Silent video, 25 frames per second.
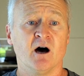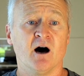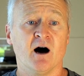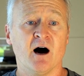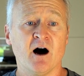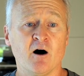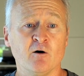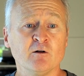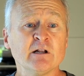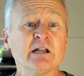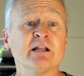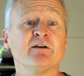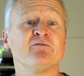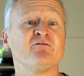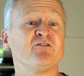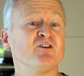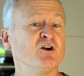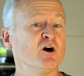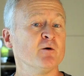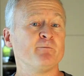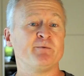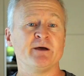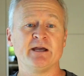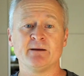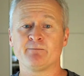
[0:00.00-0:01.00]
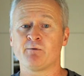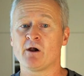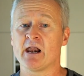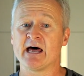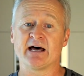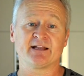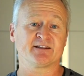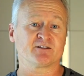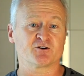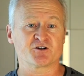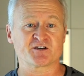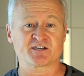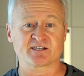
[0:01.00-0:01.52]
Only few people
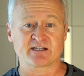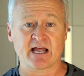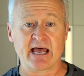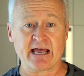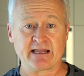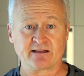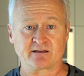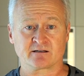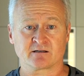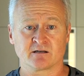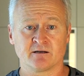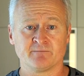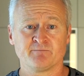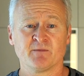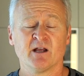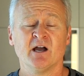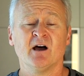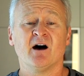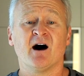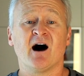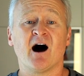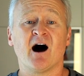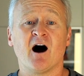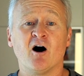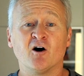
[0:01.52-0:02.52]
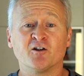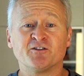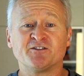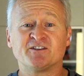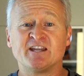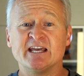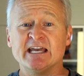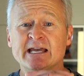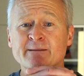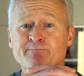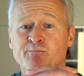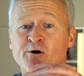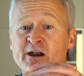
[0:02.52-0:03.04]
understand how
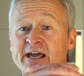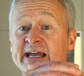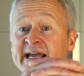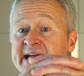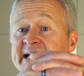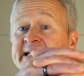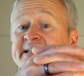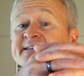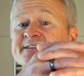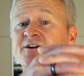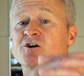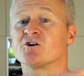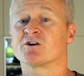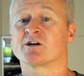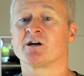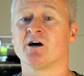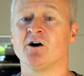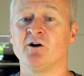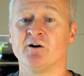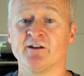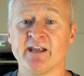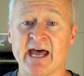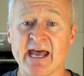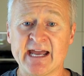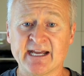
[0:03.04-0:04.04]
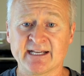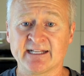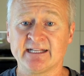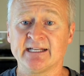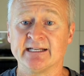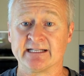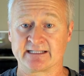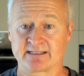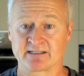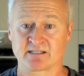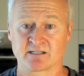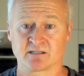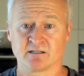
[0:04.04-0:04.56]
deeply
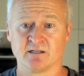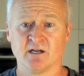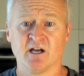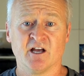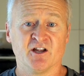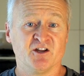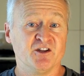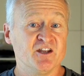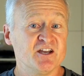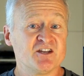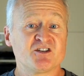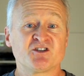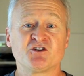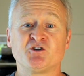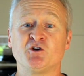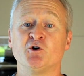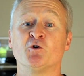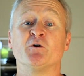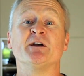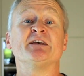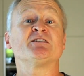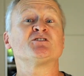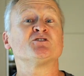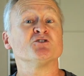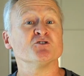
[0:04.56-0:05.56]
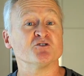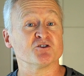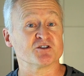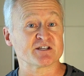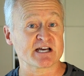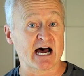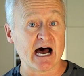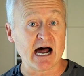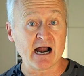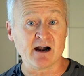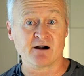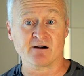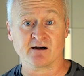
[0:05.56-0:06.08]
interconnected these two issues
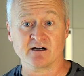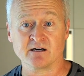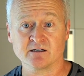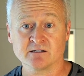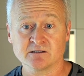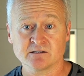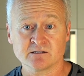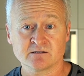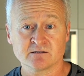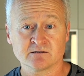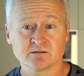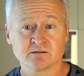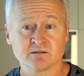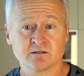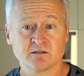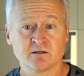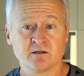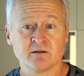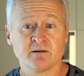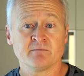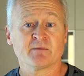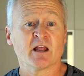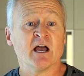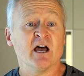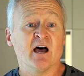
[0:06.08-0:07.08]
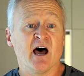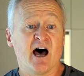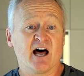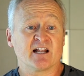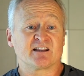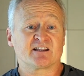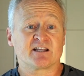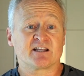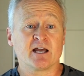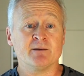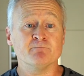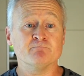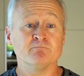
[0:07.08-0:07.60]
are.
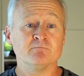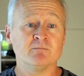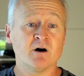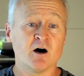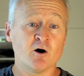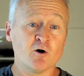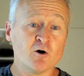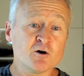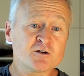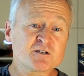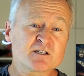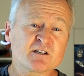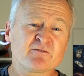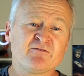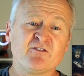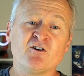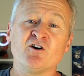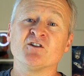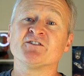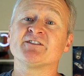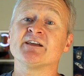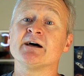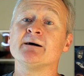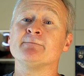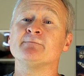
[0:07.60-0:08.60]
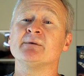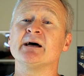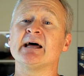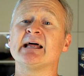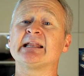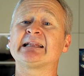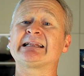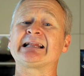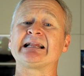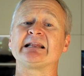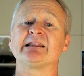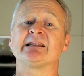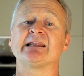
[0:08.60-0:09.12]
At the most
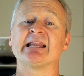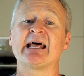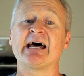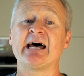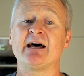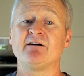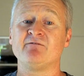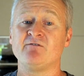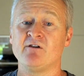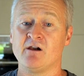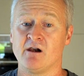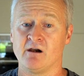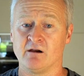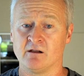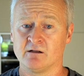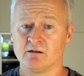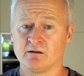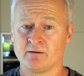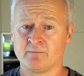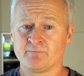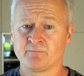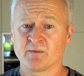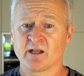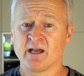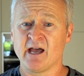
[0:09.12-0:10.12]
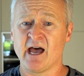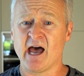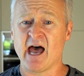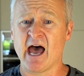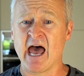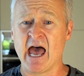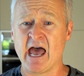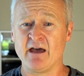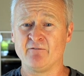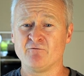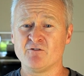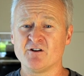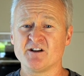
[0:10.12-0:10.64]
fundamental level,
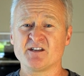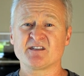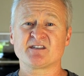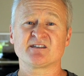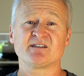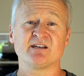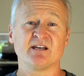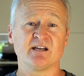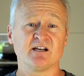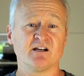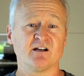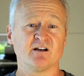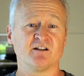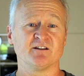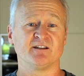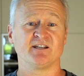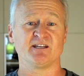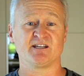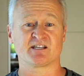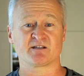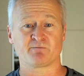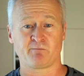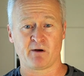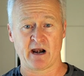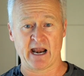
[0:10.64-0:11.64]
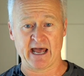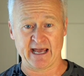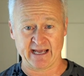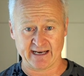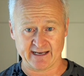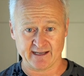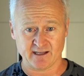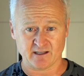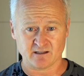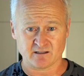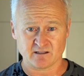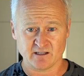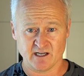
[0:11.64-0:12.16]
everything on this
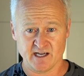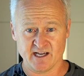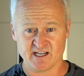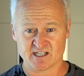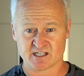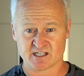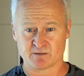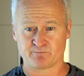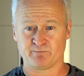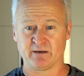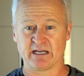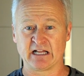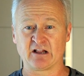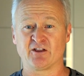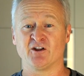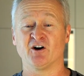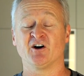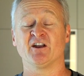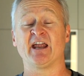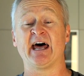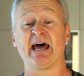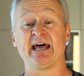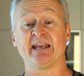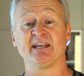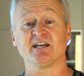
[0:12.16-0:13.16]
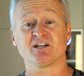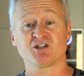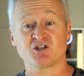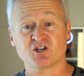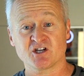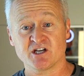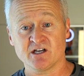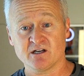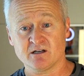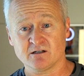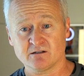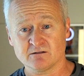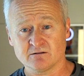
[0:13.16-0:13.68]
planet is built on
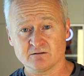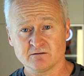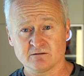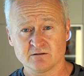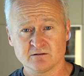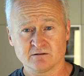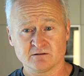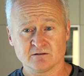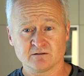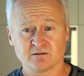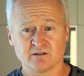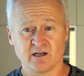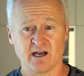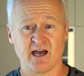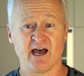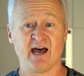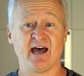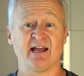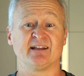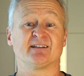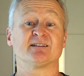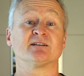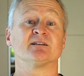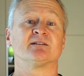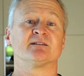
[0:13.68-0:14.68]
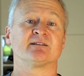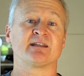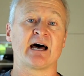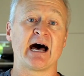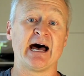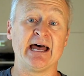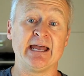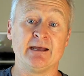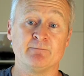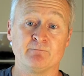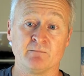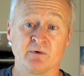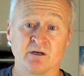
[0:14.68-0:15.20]
energy and
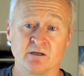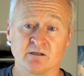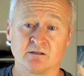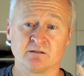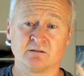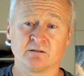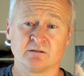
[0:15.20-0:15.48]
time.